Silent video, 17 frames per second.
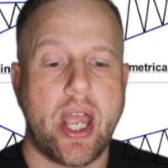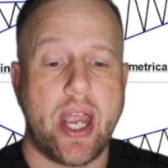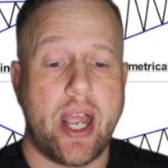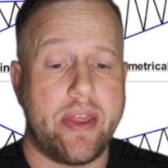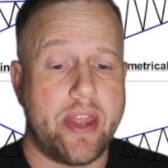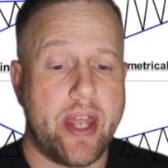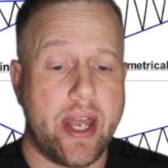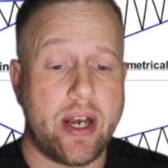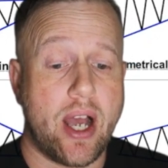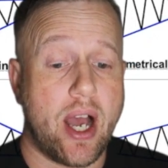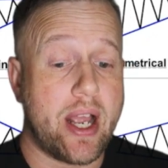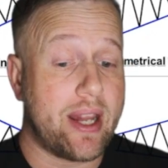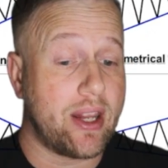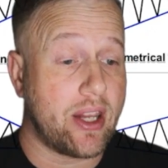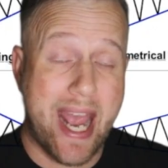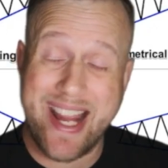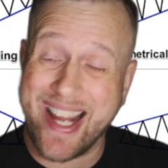And then,
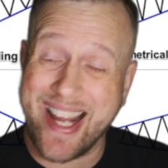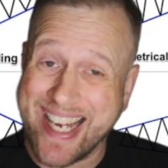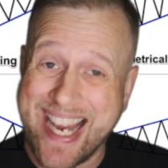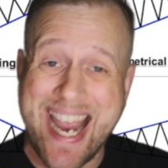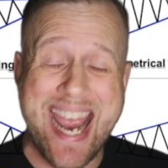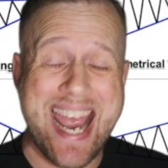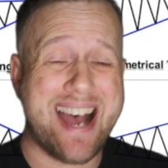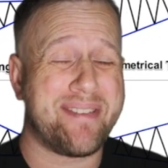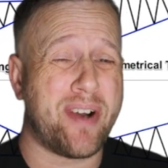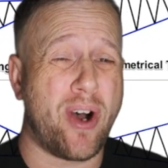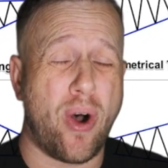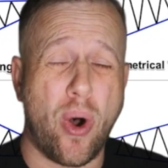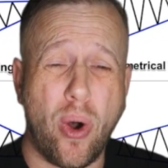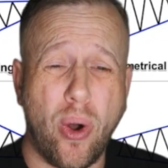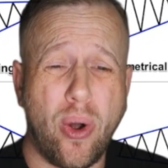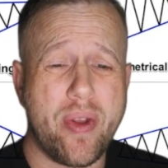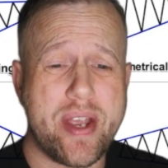like I have
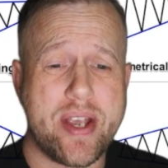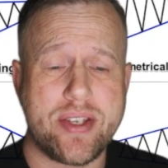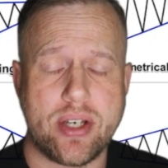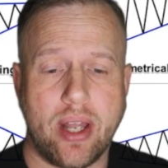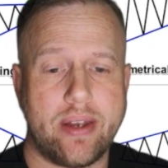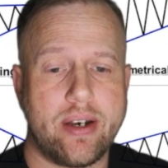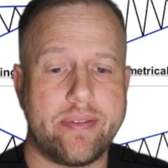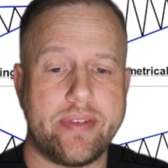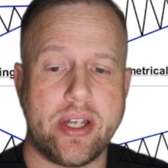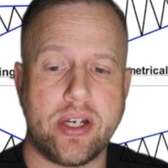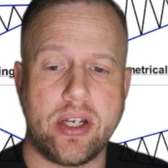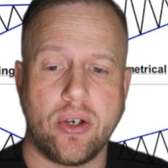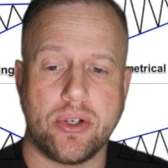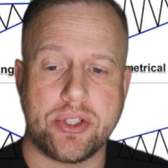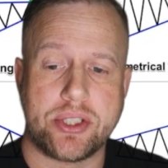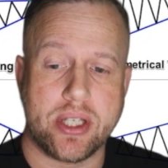all these other videos,